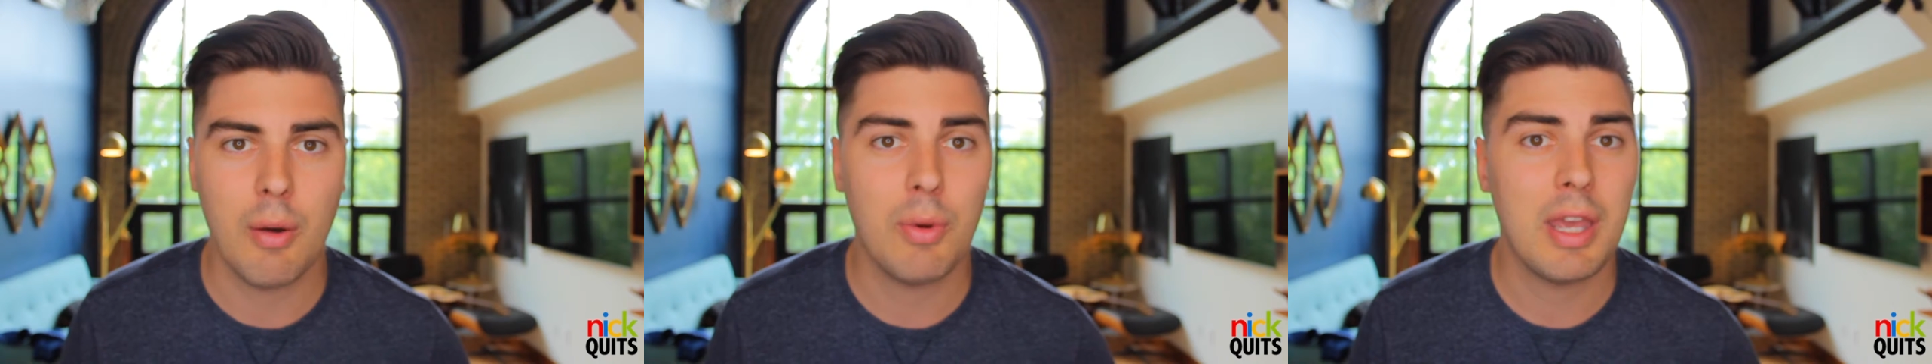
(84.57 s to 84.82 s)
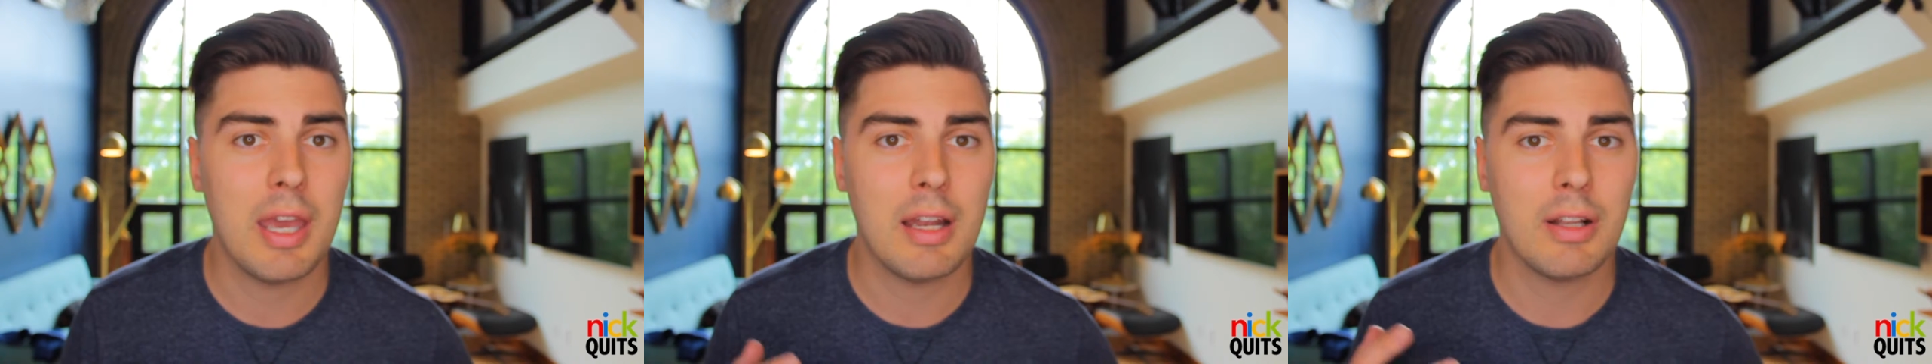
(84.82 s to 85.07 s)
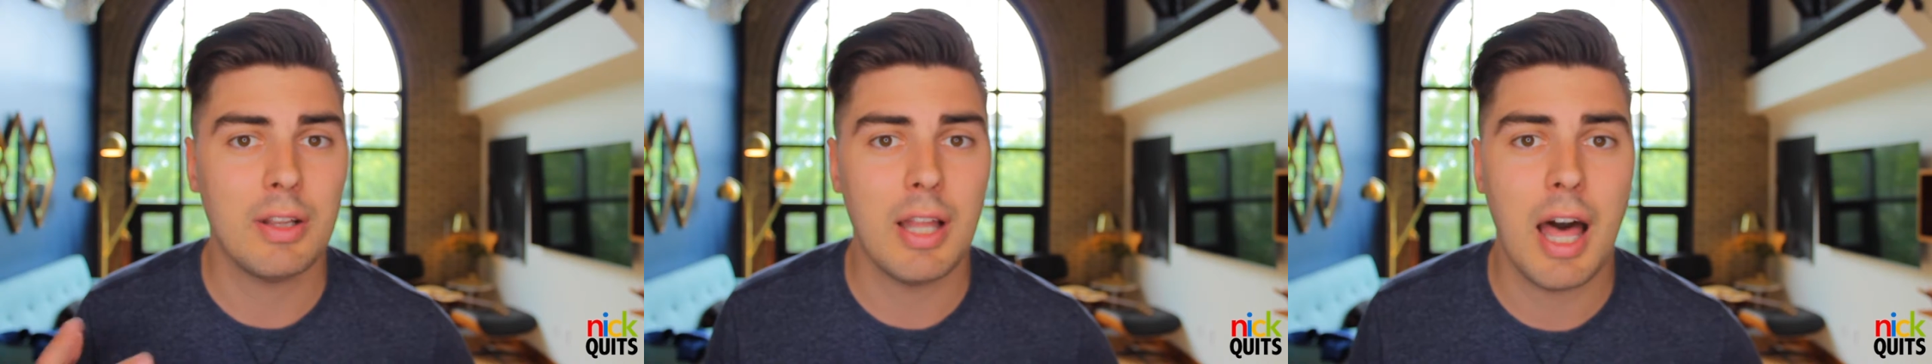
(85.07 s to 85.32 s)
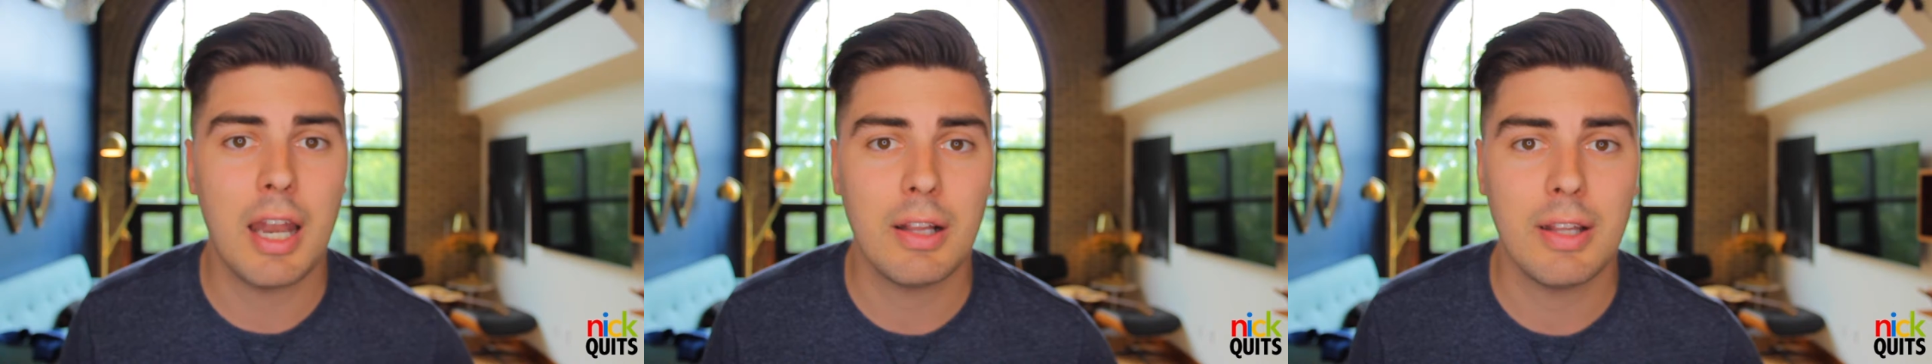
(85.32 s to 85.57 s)
We had a
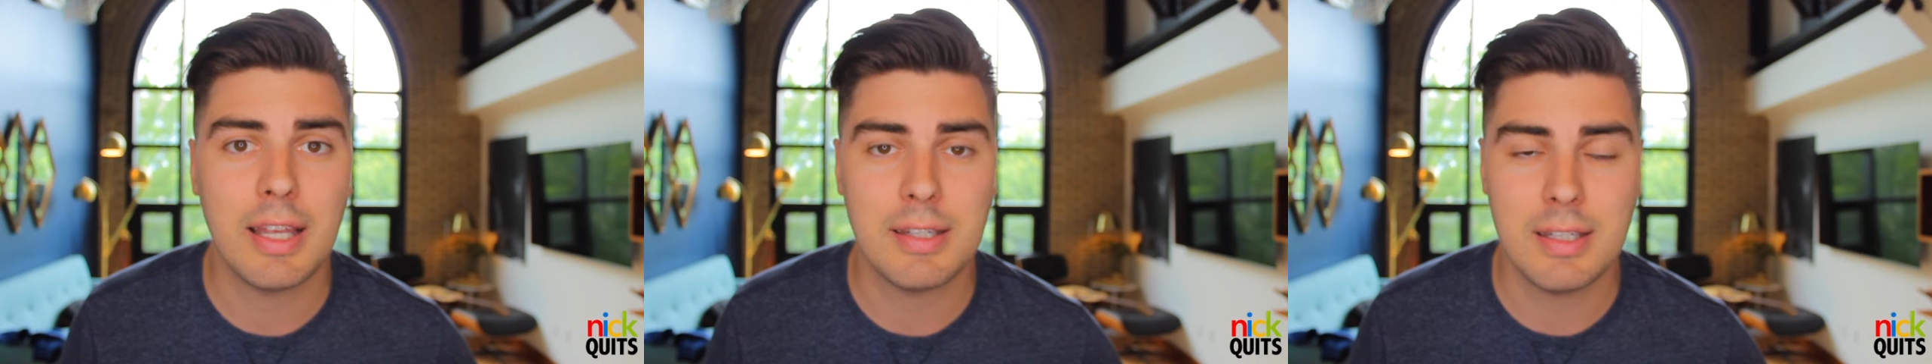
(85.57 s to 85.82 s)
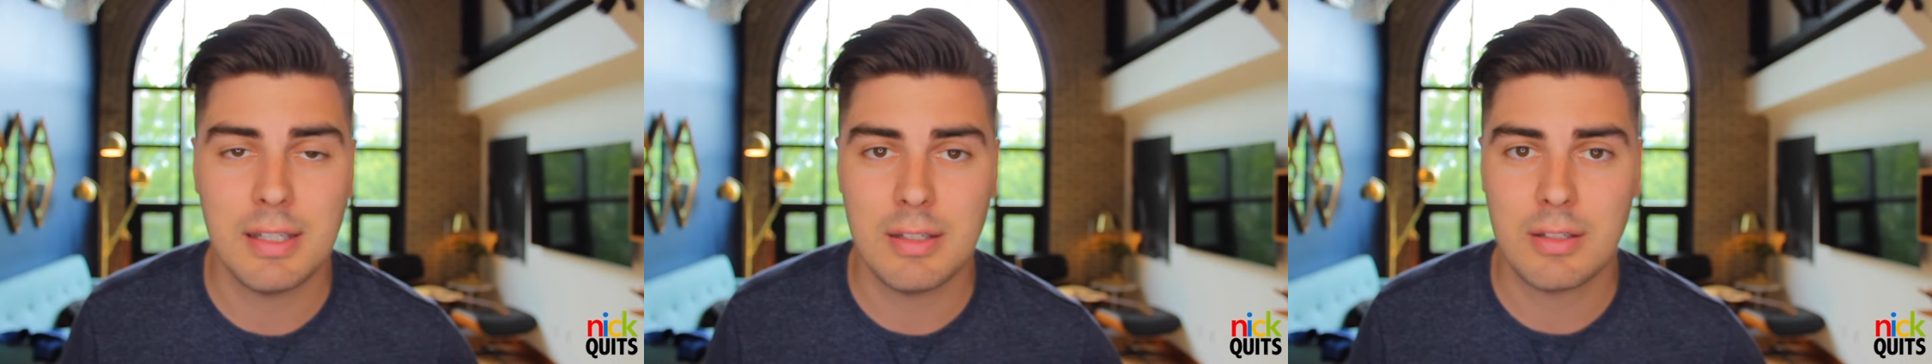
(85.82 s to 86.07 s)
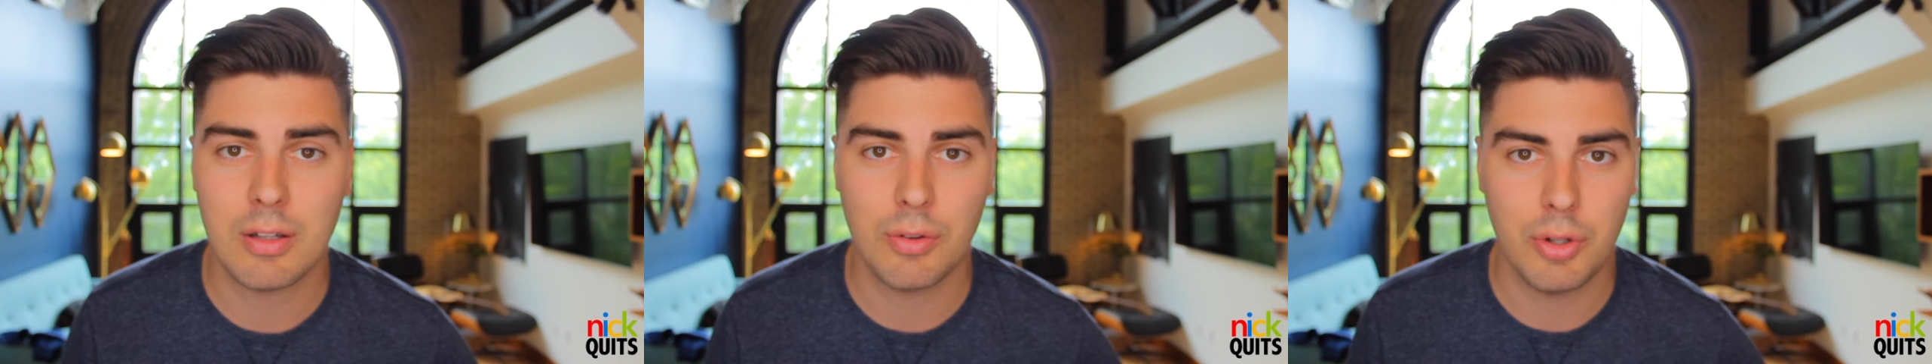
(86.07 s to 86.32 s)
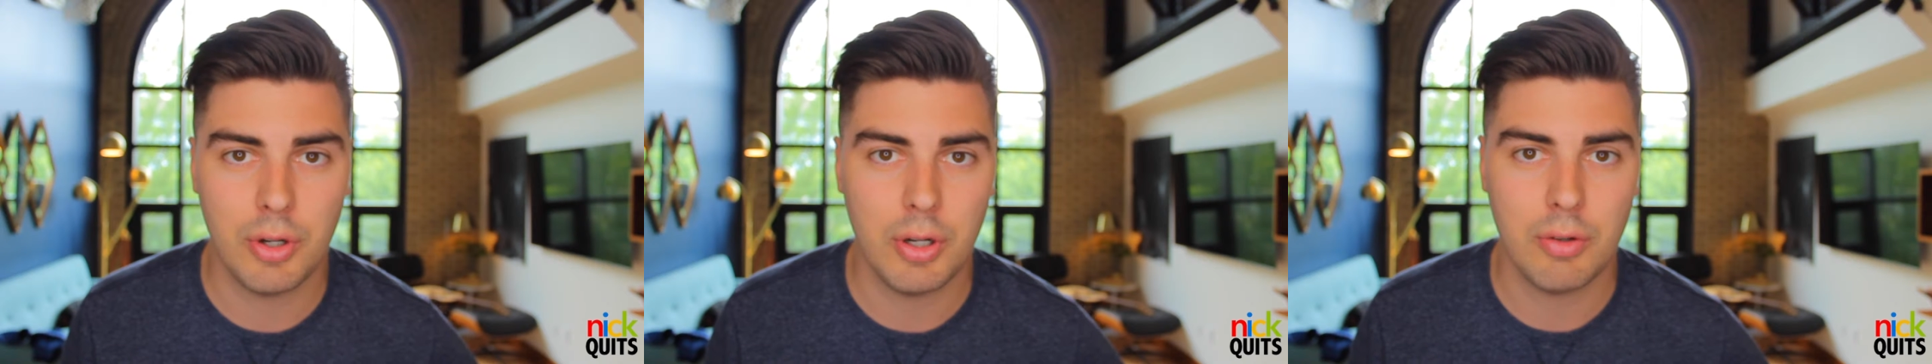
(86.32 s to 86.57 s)
lot of lessons to
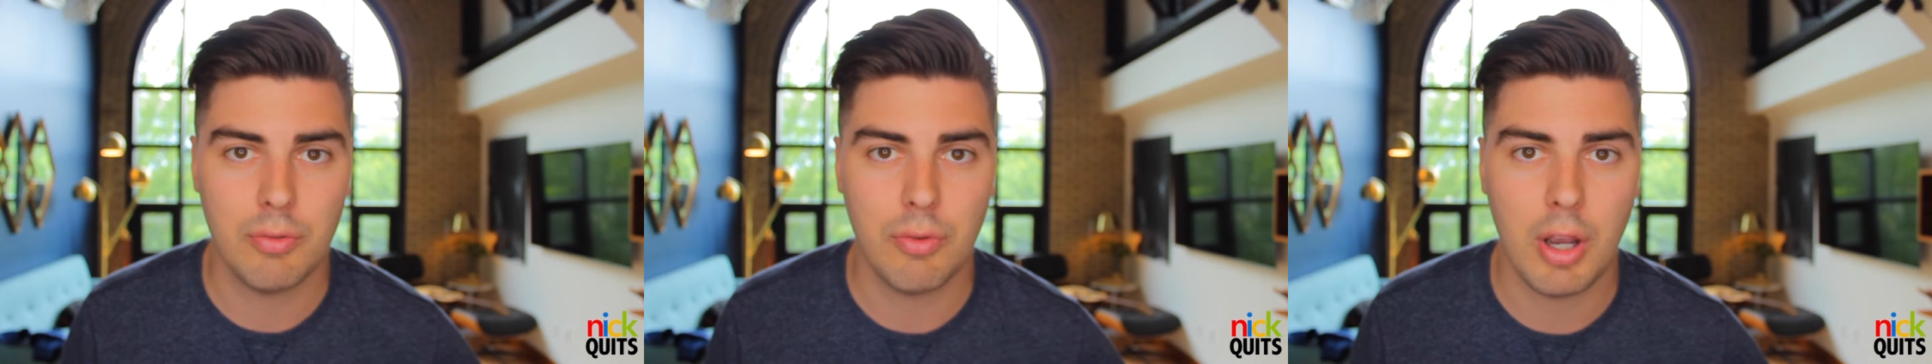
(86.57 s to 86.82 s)
learn